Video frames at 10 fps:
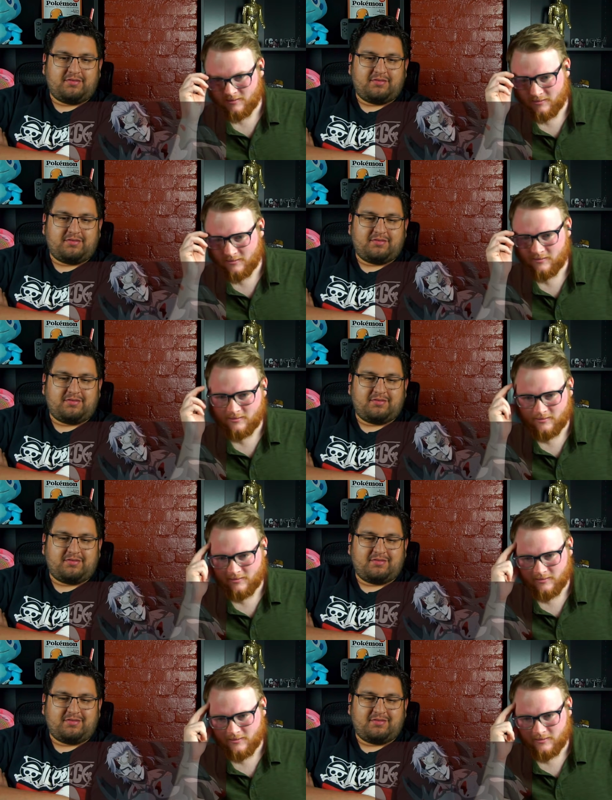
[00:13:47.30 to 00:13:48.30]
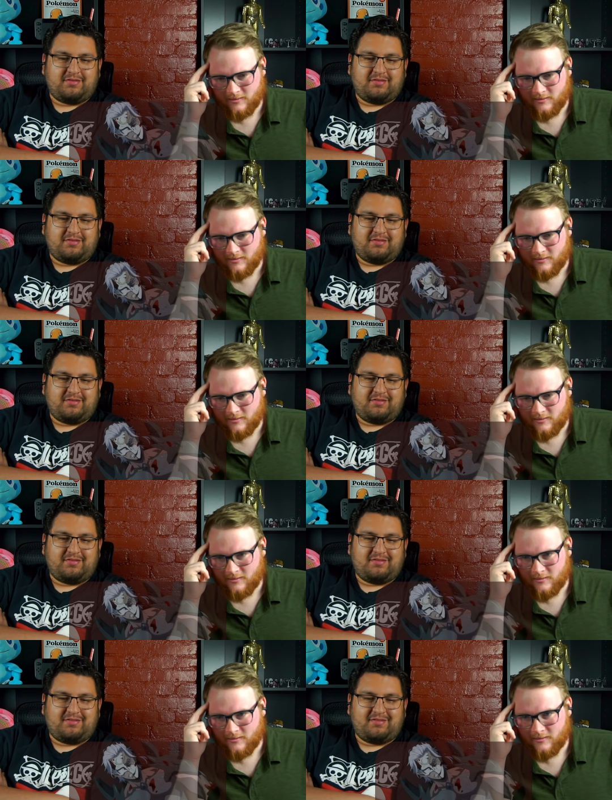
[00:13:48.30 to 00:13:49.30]

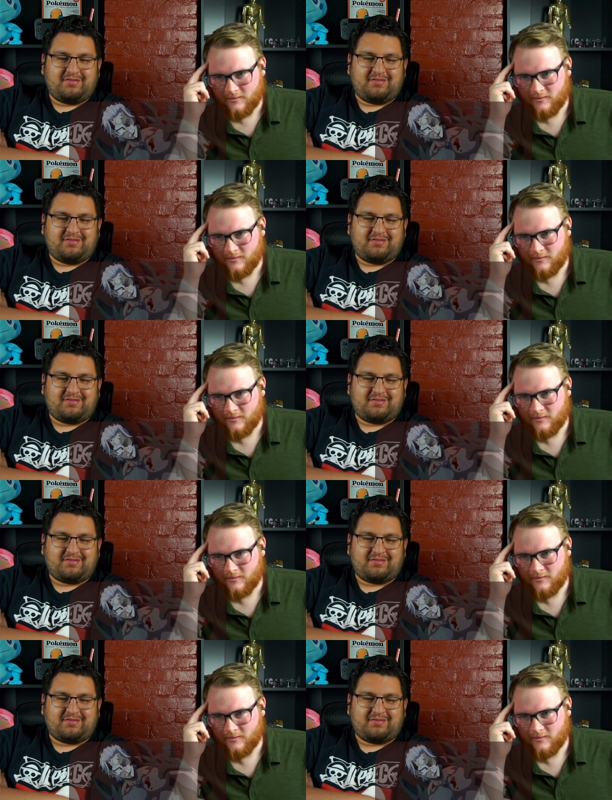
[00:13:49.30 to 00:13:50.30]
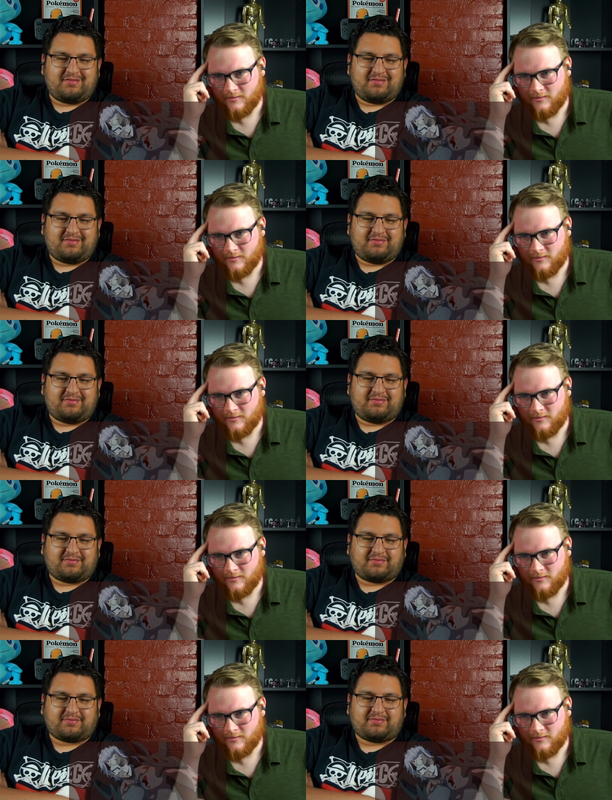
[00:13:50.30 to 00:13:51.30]

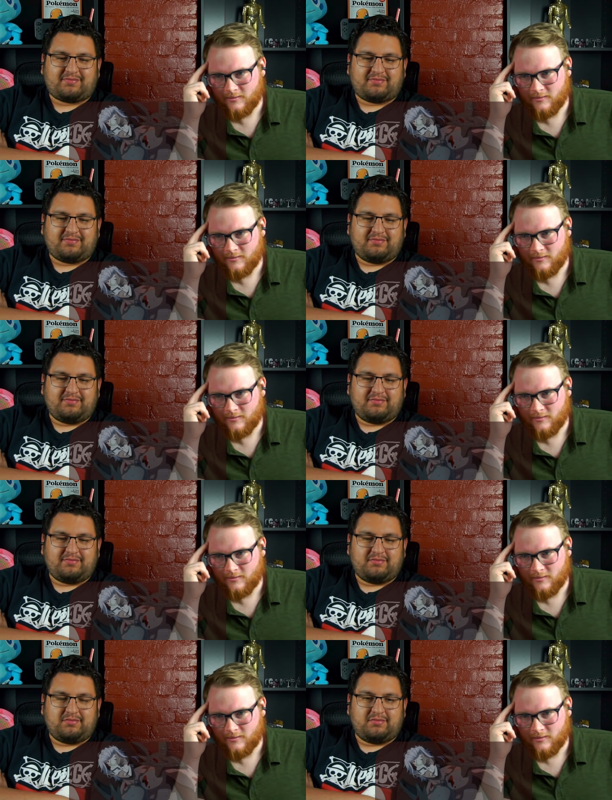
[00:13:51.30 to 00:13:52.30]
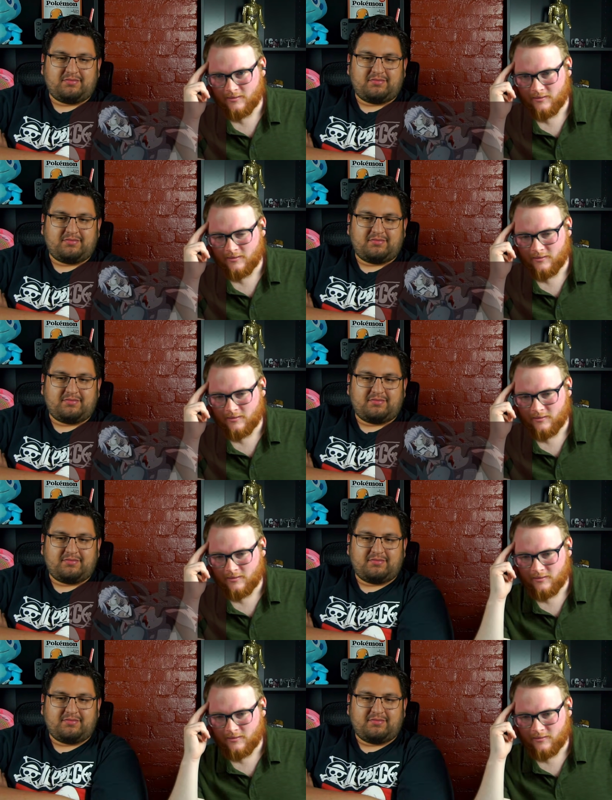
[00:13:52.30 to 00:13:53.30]

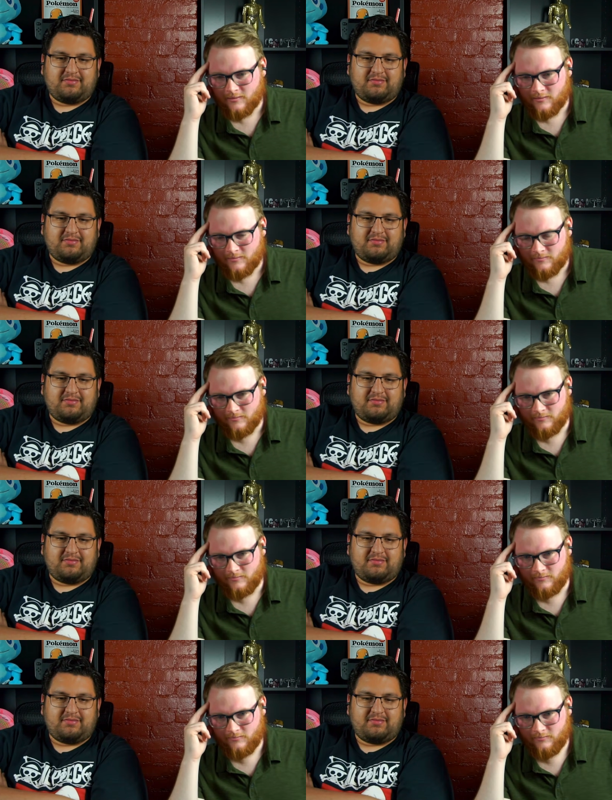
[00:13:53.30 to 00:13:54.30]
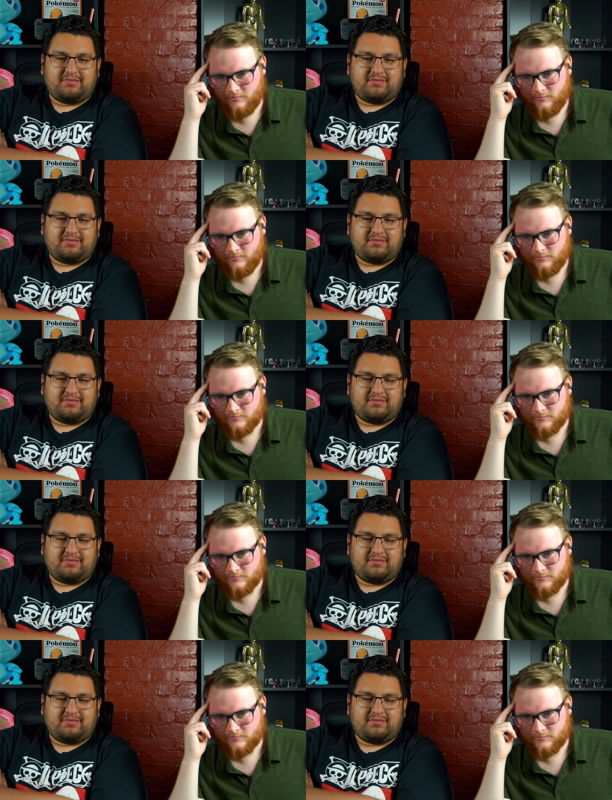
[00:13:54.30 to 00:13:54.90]
No one is speaking in this clip.